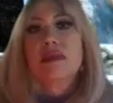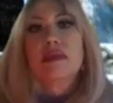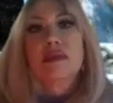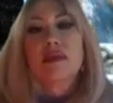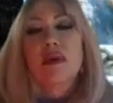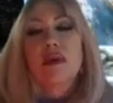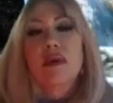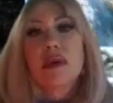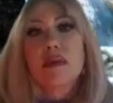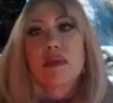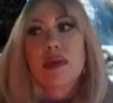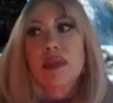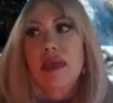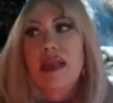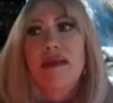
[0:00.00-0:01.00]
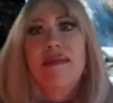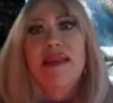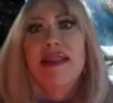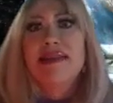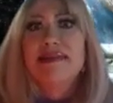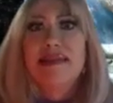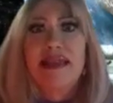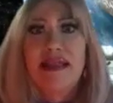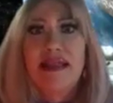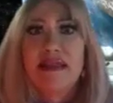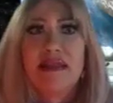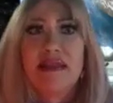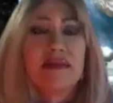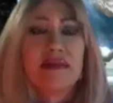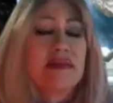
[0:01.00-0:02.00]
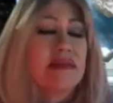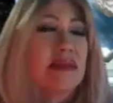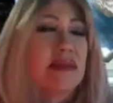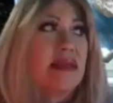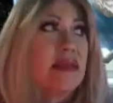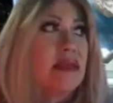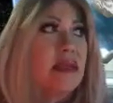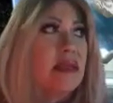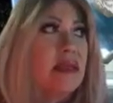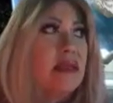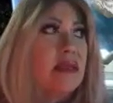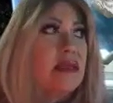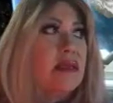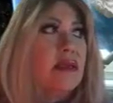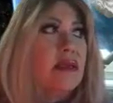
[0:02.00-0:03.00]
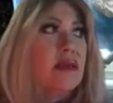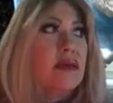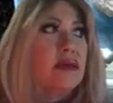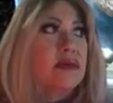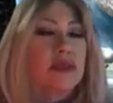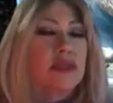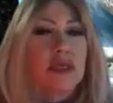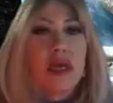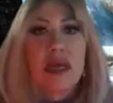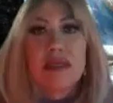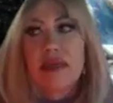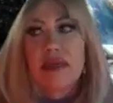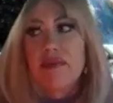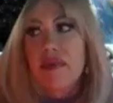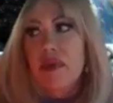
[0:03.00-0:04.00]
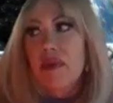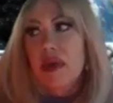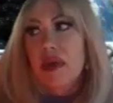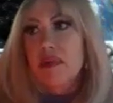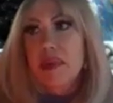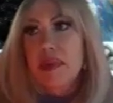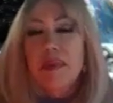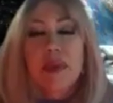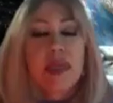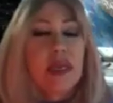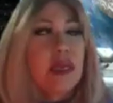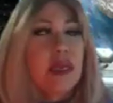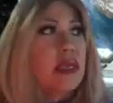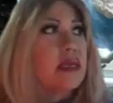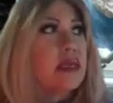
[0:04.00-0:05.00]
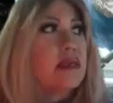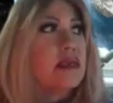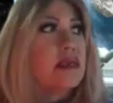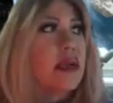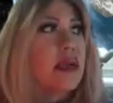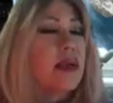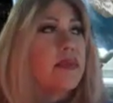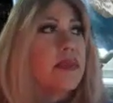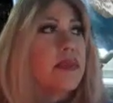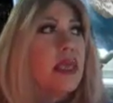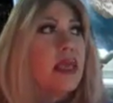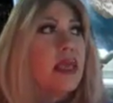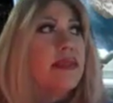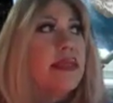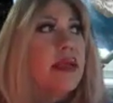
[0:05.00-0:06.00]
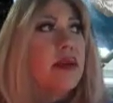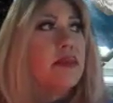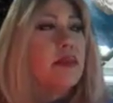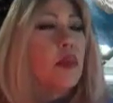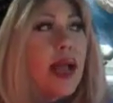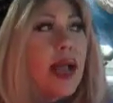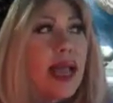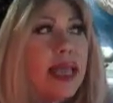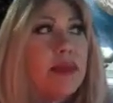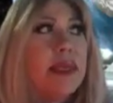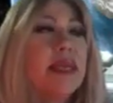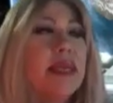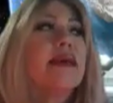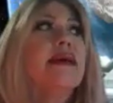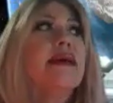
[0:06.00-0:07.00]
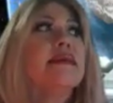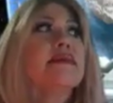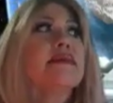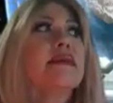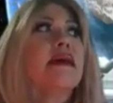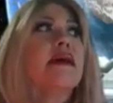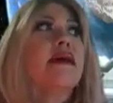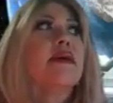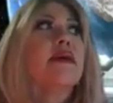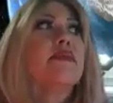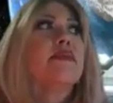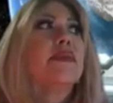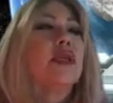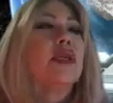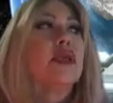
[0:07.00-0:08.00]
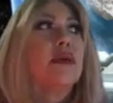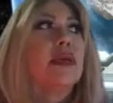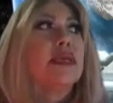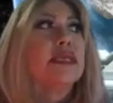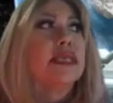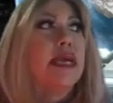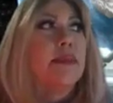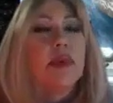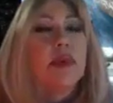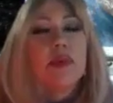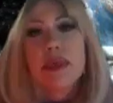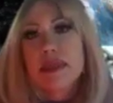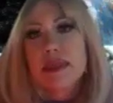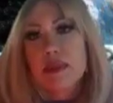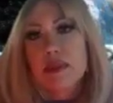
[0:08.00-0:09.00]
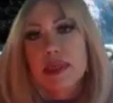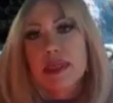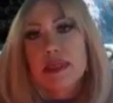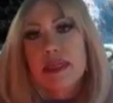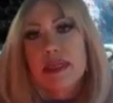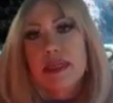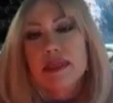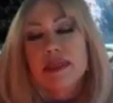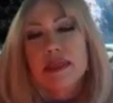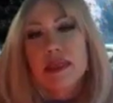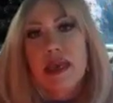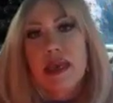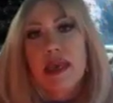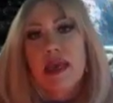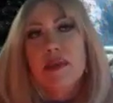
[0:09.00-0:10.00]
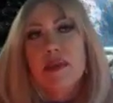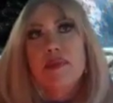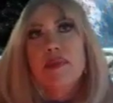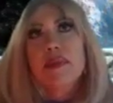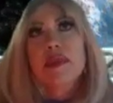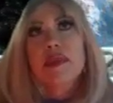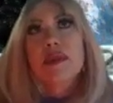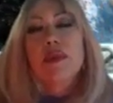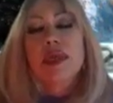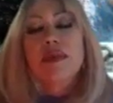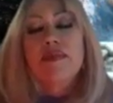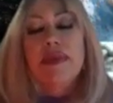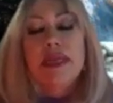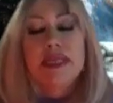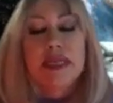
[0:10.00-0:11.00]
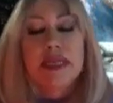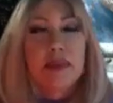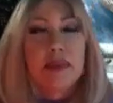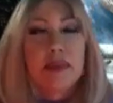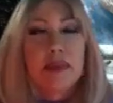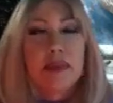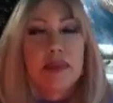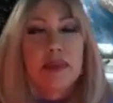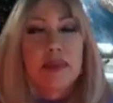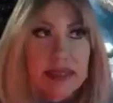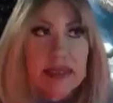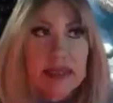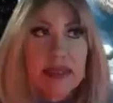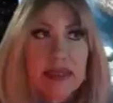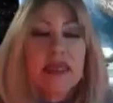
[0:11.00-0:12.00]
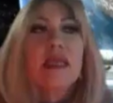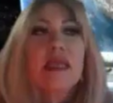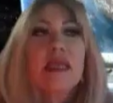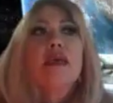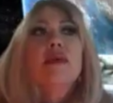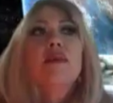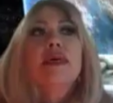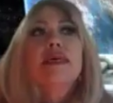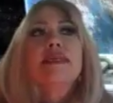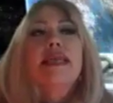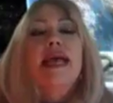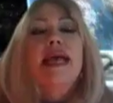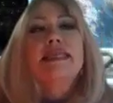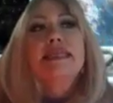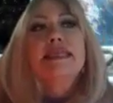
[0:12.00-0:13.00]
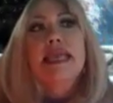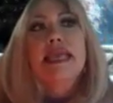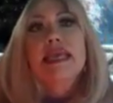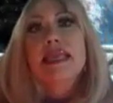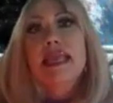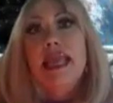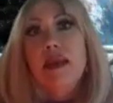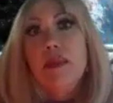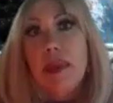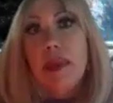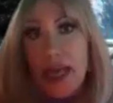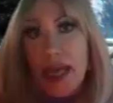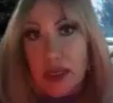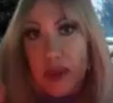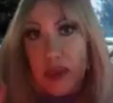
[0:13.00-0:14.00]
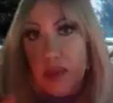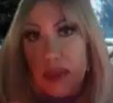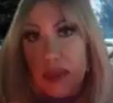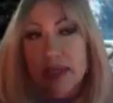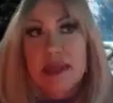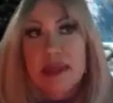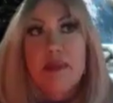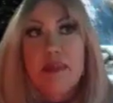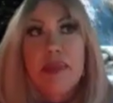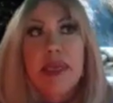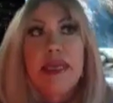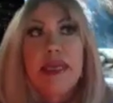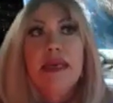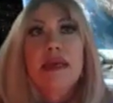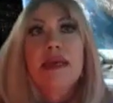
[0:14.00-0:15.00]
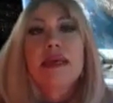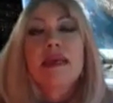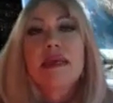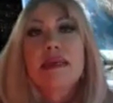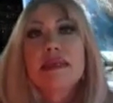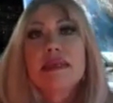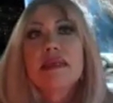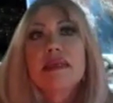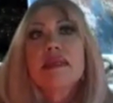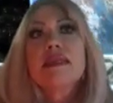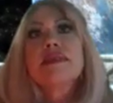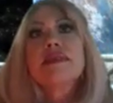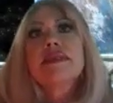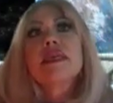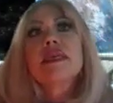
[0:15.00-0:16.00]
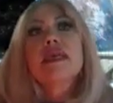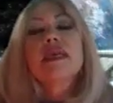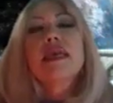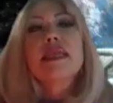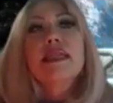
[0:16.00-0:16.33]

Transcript: was just so horrible. That la balacera, you know, it's like, you know, shots everywhere, people getting killed. Why? Because you know, El Chapo was um one of El Chapo's sons had taken El Mayo, which is the big cartel dude